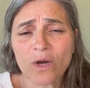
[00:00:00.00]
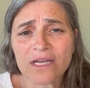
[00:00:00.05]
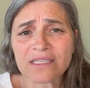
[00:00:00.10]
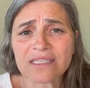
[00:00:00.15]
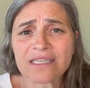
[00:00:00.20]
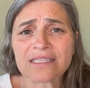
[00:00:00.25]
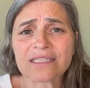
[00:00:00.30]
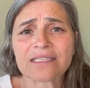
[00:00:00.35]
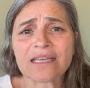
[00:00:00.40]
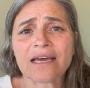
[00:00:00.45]

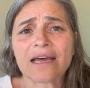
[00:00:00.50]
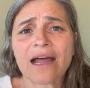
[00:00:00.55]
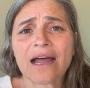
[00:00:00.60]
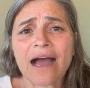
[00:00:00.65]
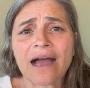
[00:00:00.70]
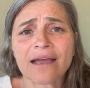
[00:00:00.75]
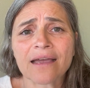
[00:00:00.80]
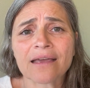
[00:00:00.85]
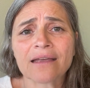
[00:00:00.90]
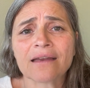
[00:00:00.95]
is that
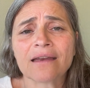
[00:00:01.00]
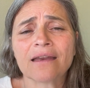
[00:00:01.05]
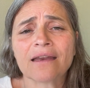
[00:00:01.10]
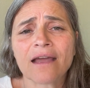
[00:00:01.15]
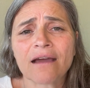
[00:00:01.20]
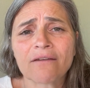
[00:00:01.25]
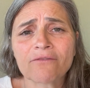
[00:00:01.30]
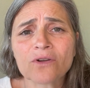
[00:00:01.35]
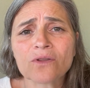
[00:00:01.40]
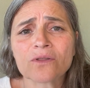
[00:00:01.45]
I
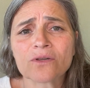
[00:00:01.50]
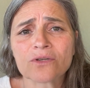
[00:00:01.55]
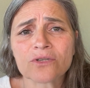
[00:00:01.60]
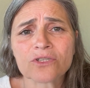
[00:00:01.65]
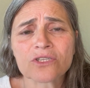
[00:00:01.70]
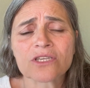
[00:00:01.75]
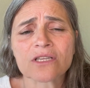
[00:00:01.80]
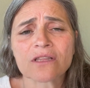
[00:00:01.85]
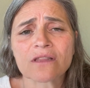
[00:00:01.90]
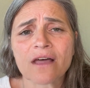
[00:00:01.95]
never
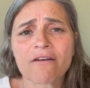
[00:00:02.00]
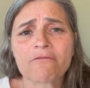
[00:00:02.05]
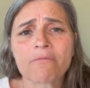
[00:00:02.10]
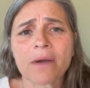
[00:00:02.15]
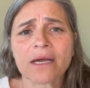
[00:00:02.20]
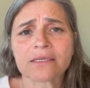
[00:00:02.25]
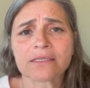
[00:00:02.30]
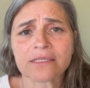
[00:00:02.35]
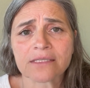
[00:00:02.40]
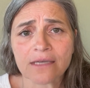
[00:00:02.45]
learned to love
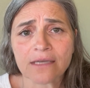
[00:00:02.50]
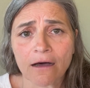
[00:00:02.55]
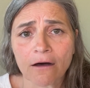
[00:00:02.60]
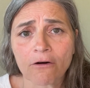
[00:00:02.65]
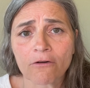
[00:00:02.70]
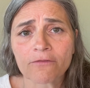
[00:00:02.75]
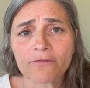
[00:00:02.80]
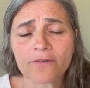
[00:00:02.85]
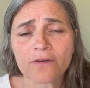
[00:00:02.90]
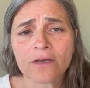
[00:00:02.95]

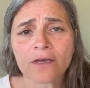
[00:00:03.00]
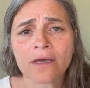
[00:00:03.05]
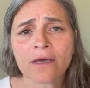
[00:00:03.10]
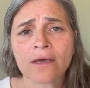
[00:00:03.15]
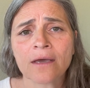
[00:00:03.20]
myself.